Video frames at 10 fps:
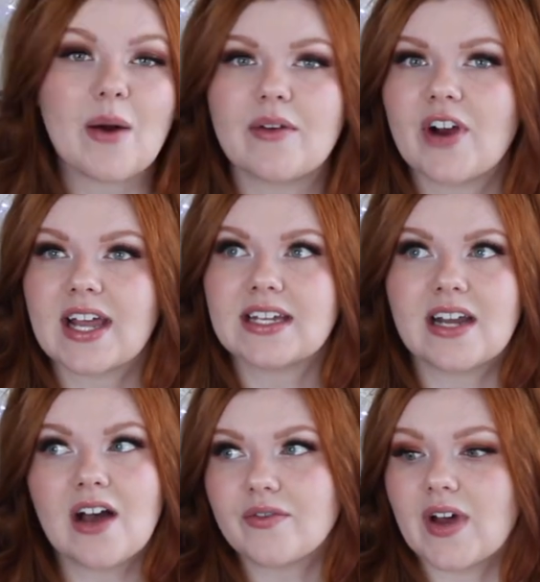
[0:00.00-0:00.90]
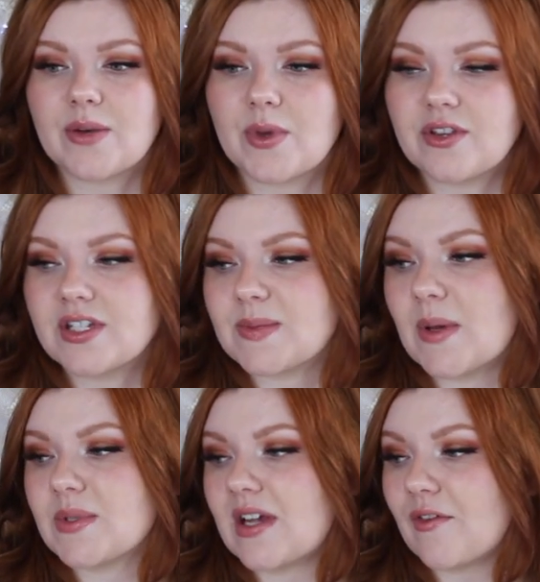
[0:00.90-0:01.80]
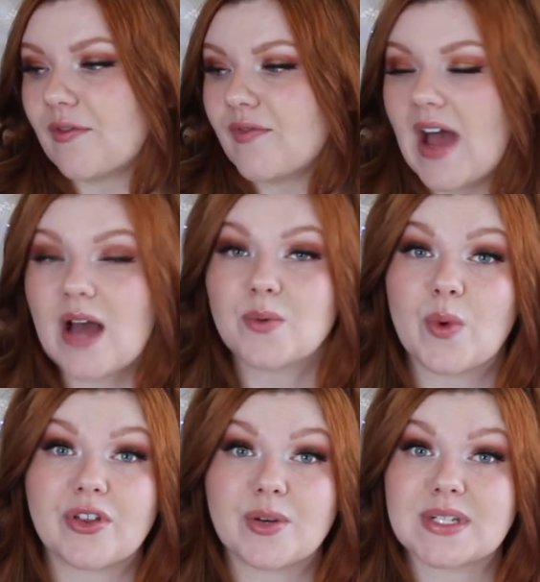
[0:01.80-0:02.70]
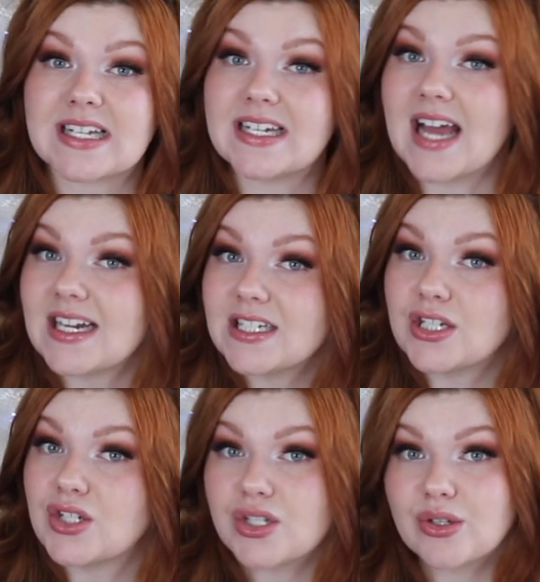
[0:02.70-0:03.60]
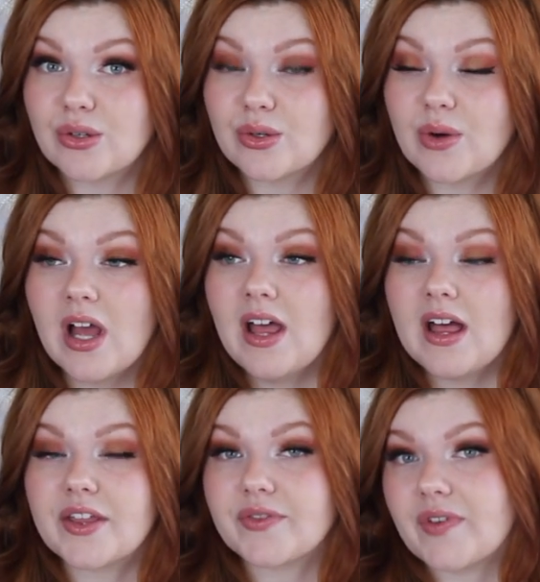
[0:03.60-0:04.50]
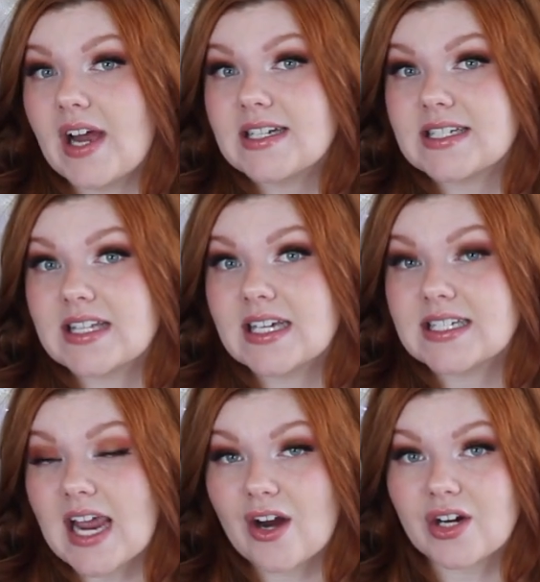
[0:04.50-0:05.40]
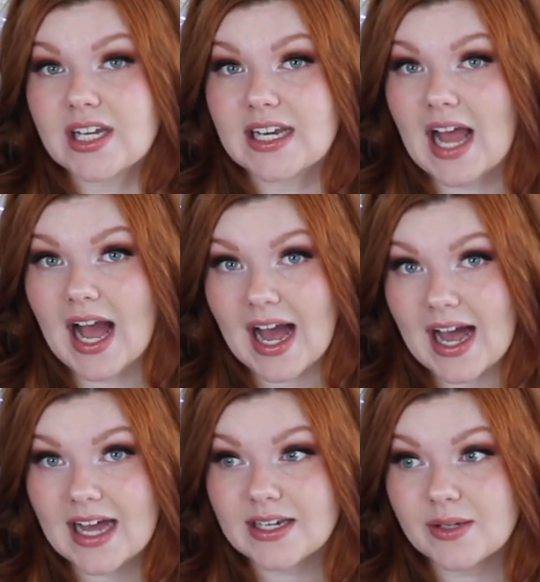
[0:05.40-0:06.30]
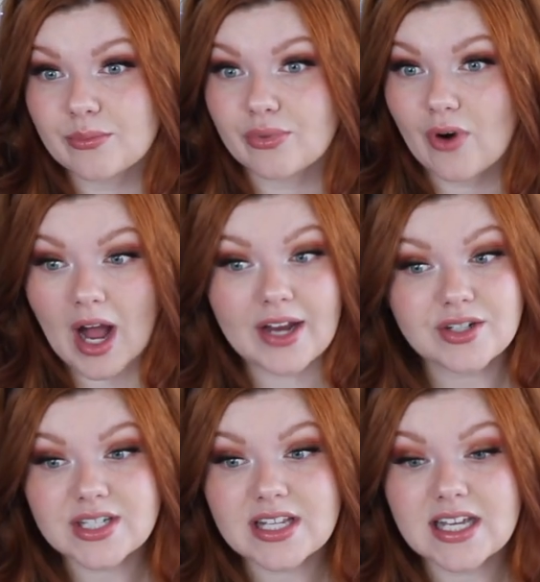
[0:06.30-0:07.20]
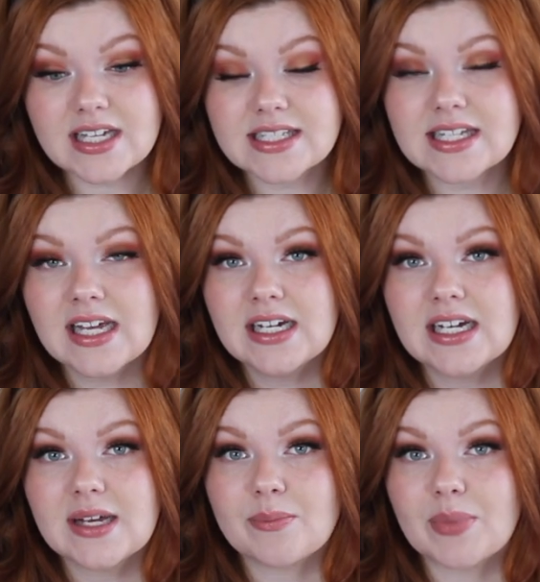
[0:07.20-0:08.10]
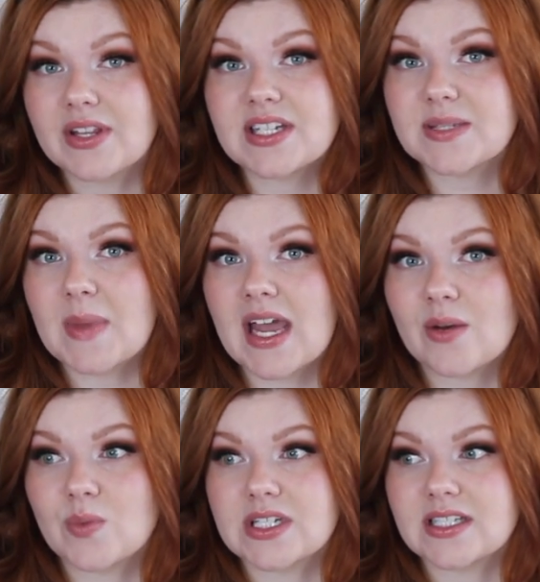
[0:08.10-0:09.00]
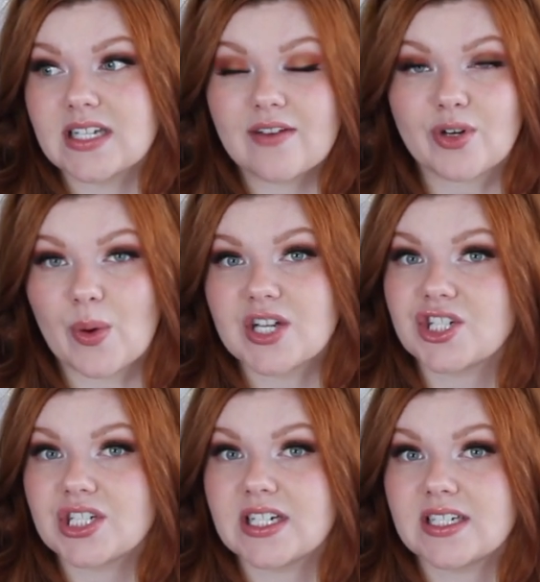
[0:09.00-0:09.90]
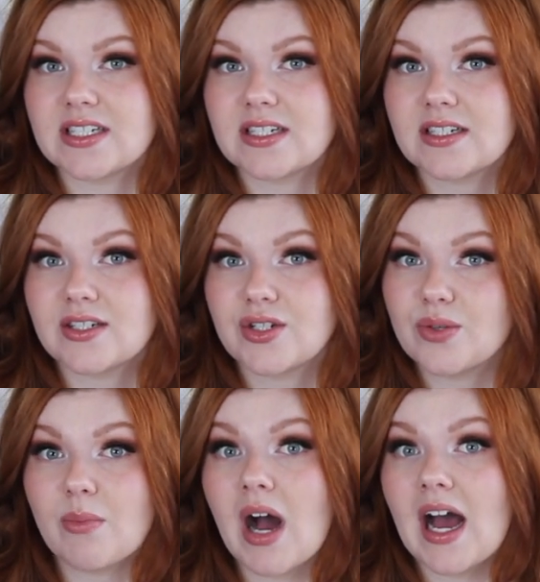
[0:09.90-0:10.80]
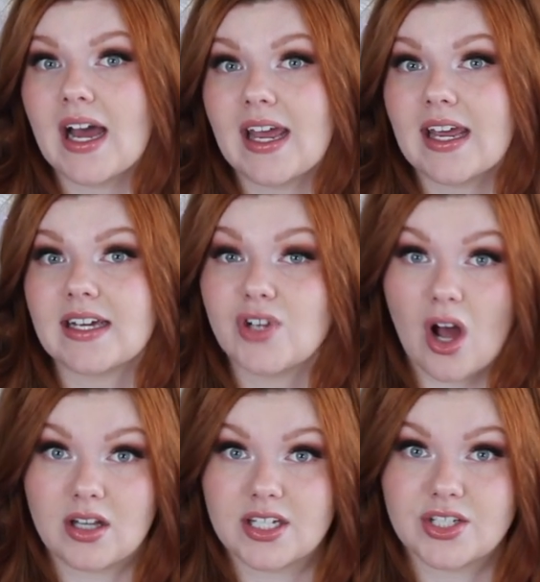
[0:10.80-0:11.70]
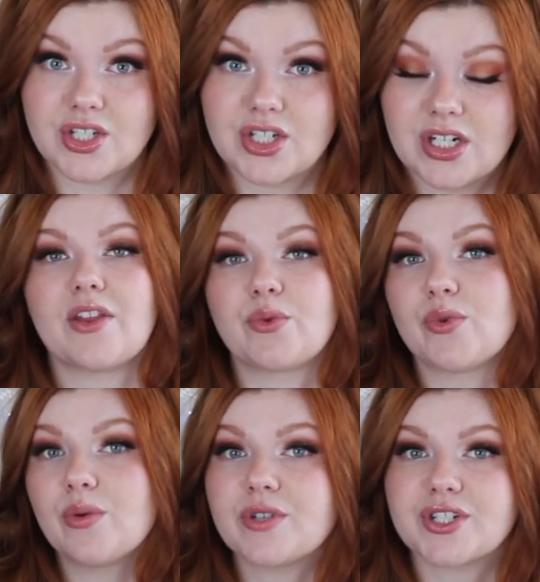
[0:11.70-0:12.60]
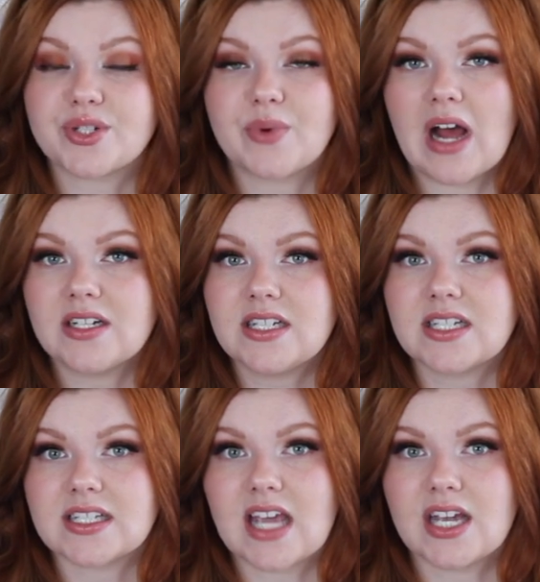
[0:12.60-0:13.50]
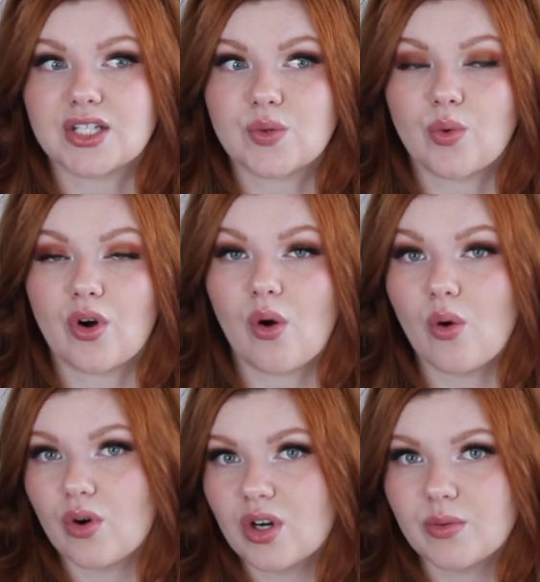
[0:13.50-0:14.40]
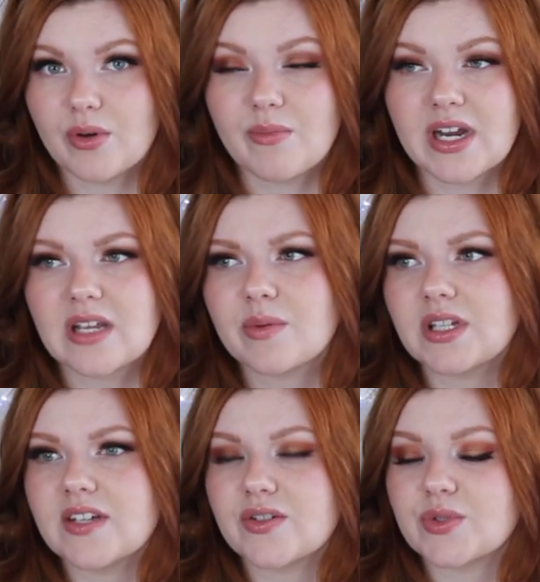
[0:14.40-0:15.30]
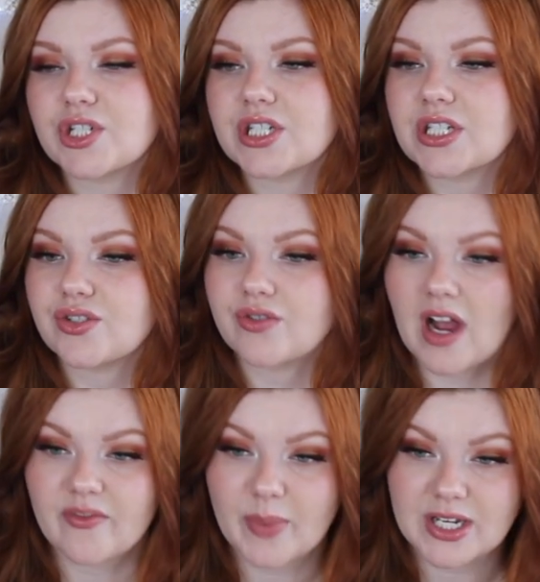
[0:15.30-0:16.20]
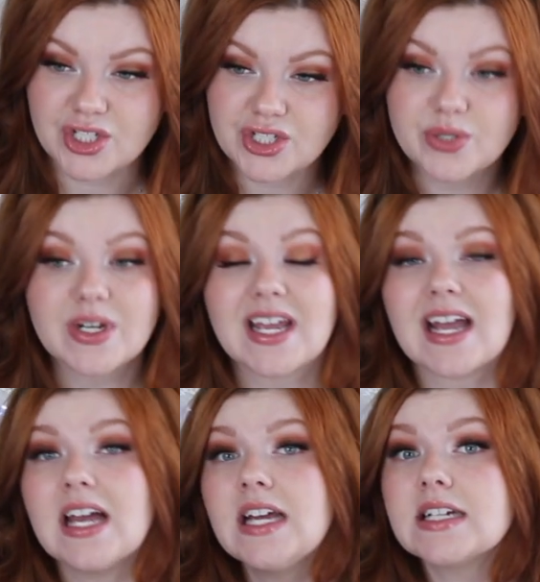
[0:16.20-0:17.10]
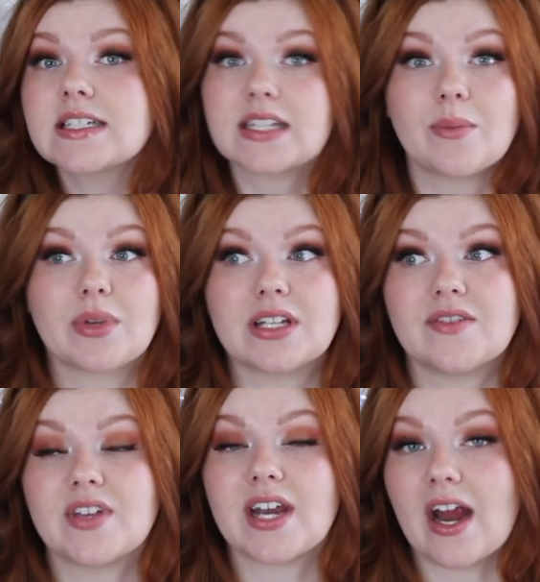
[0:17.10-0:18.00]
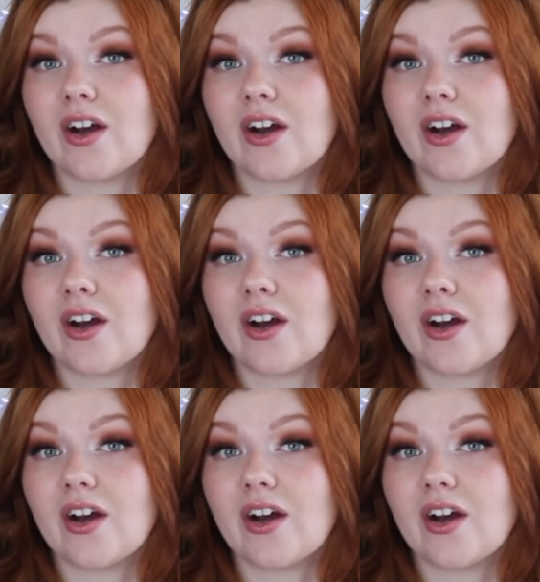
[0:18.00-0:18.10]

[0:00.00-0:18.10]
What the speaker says: However, I cannot find whether this man was ever found, whether it was connected to the fight that Eric had had prior to this, but this man was never questioned, to my knowledge. Now, the rumors surrounding this case were horrible. Many believed it was just a drive-by shooting. Some believed that